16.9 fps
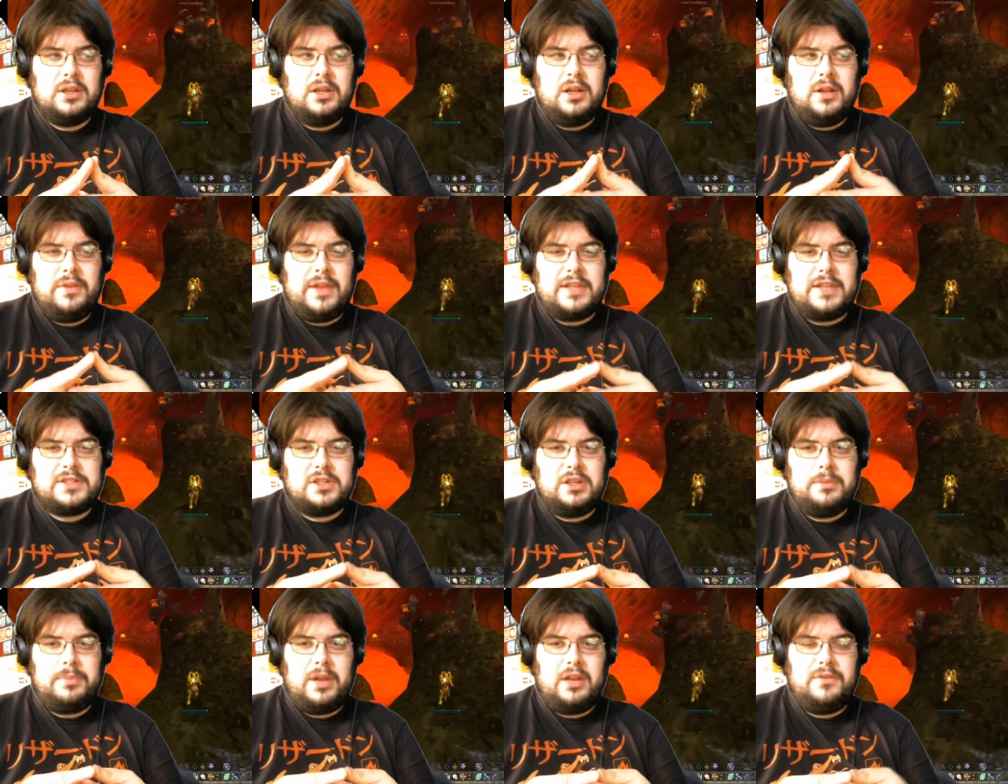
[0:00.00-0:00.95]
that's going to
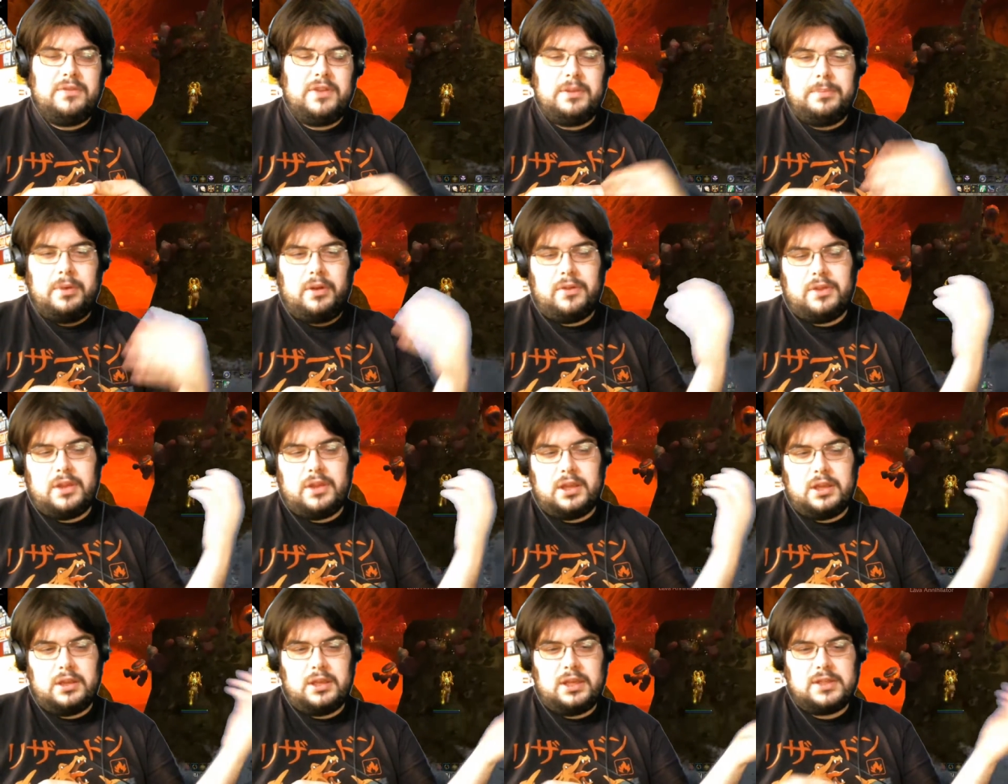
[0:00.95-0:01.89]
benefit both
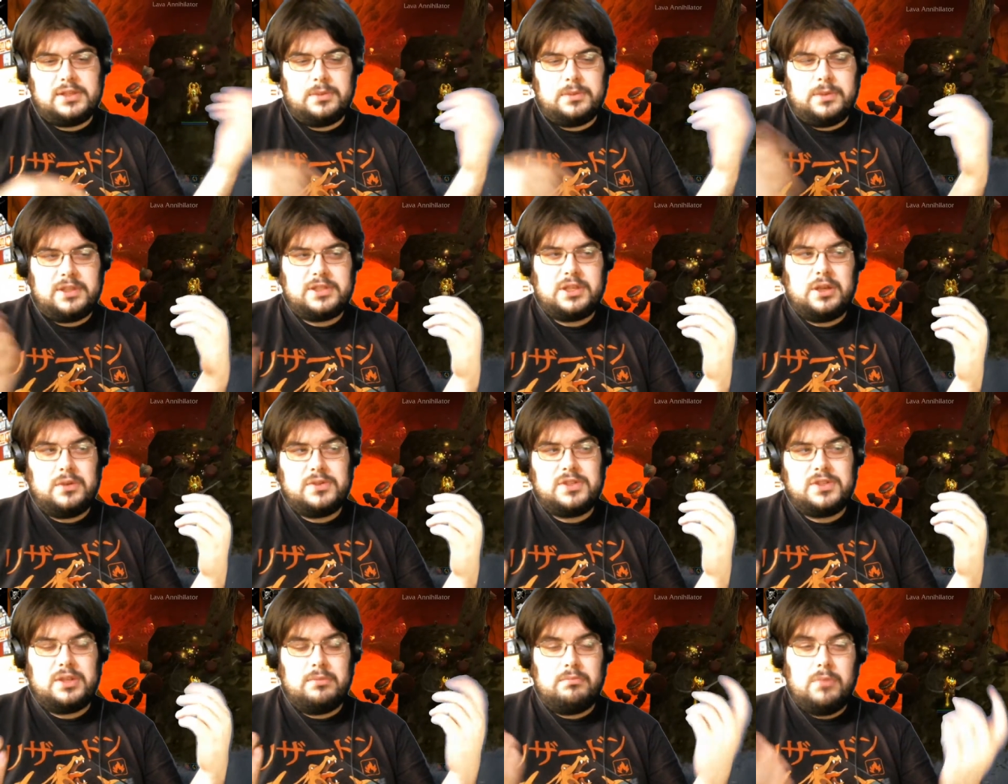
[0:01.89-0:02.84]
the East and West
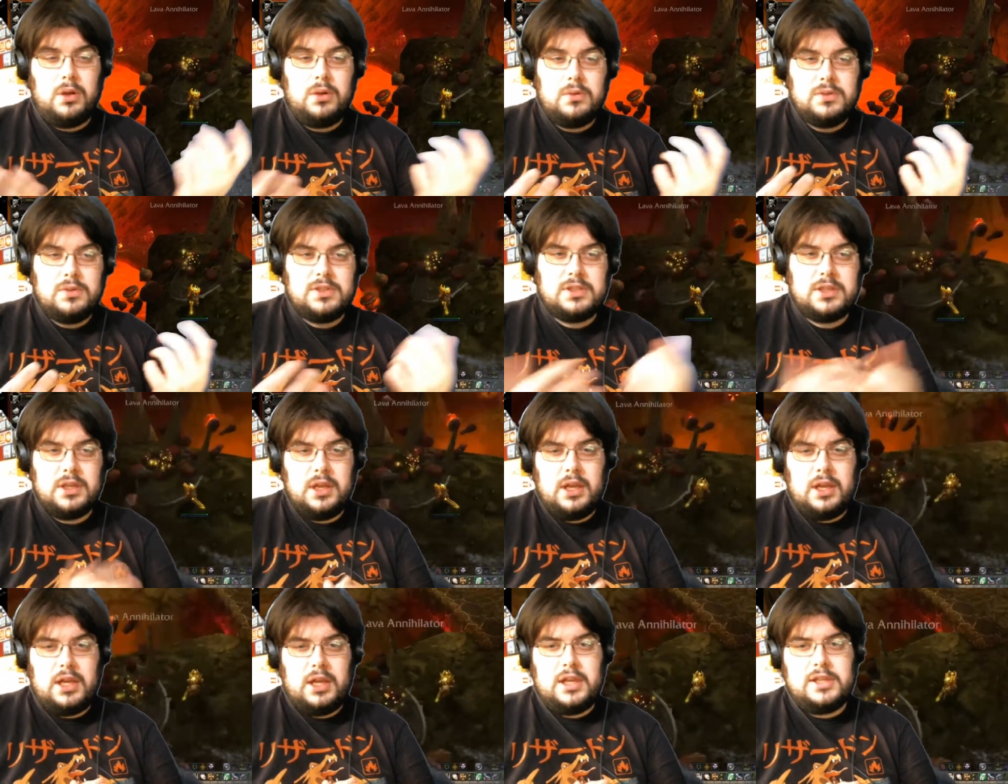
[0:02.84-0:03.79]
Coast the most,
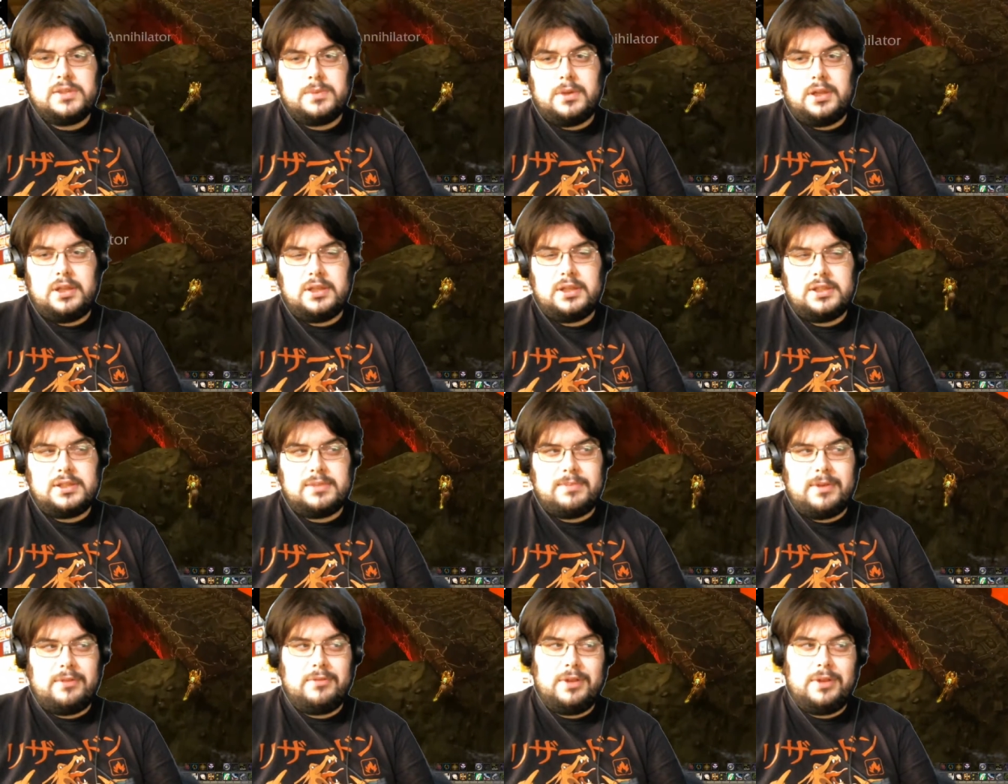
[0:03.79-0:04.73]
as well as
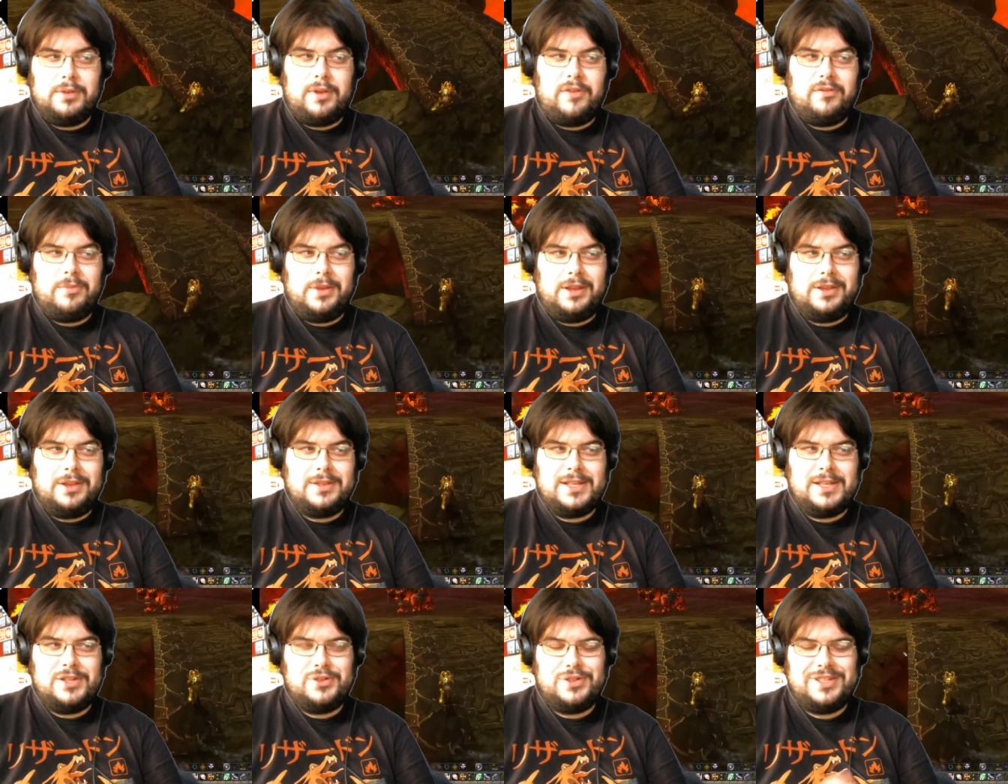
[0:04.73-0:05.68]
be really great for me in the
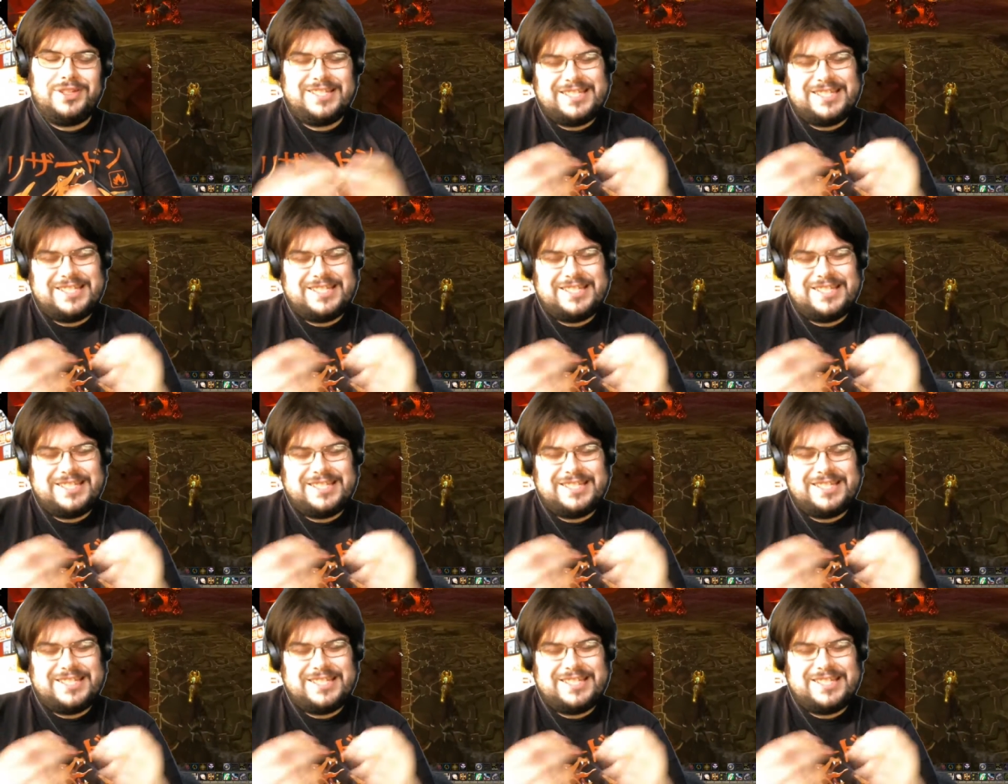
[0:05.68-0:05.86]
Central.